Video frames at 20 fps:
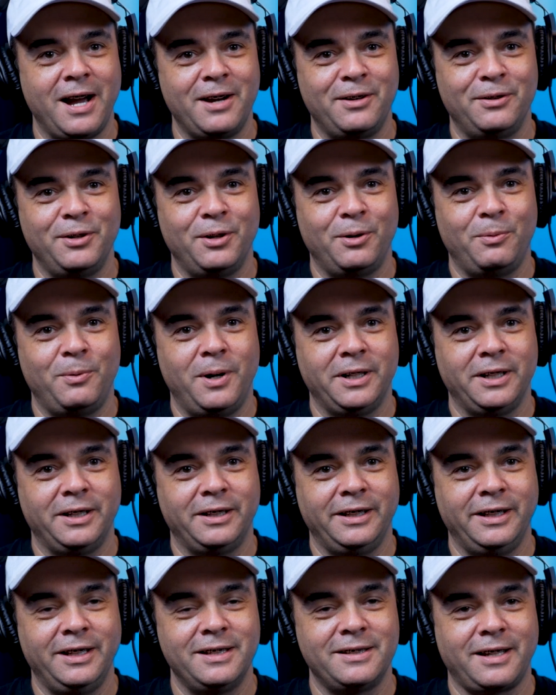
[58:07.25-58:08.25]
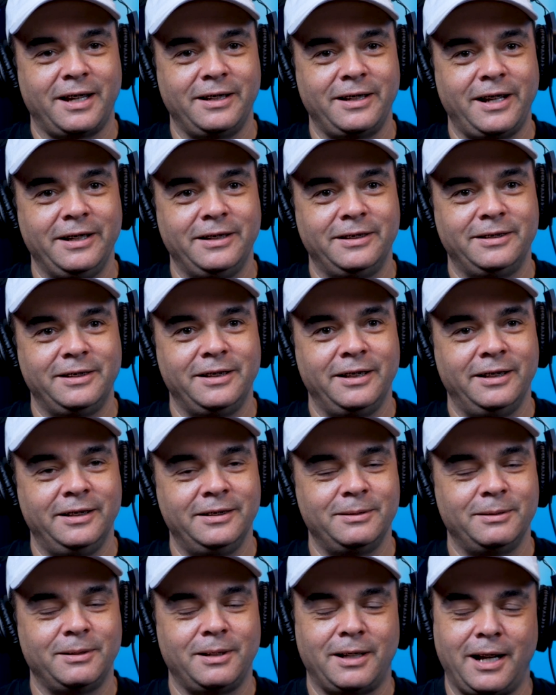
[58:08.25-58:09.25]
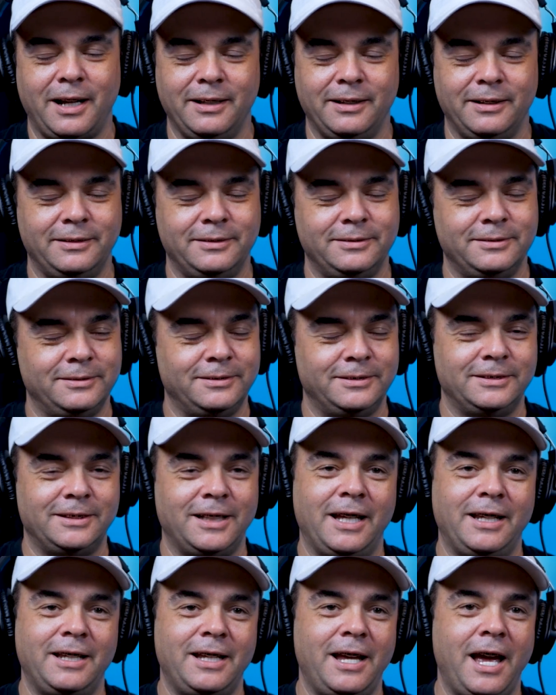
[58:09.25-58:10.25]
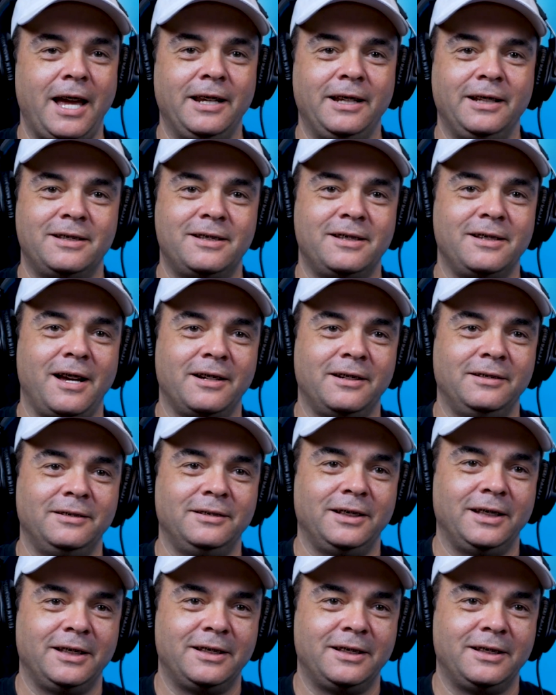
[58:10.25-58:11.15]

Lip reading: Right? I don't know what it is. And it's not on.